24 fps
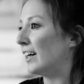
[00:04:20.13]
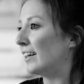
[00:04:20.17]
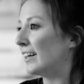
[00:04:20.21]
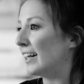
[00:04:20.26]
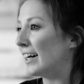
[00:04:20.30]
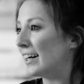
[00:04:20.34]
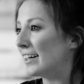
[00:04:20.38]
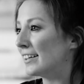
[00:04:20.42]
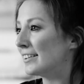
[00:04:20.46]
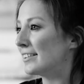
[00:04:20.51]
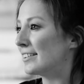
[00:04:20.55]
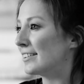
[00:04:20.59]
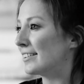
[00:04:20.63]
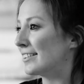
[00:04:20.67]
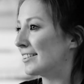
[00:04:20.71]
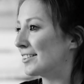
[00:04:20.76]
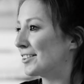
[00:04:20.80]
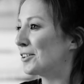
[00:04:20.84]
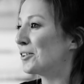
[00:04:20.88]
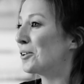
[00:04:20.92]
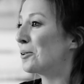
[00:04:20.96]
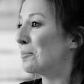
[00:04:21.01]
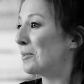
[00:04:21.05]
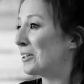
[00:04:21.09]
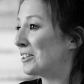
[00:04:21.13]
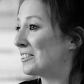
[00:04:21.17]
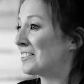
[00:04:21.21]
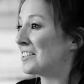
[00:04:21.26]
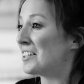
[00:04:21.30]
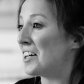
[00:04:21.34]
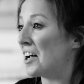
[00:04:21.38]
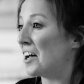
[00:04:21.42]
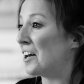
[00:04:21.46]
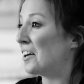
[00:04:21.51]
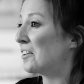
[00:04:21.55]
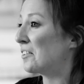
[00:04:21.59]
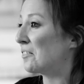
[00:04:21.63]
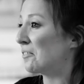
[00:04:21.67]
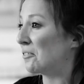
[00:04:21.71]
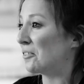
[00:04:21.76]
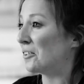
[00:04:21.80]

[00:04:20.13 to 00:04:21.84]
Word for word: and that's gonna be standing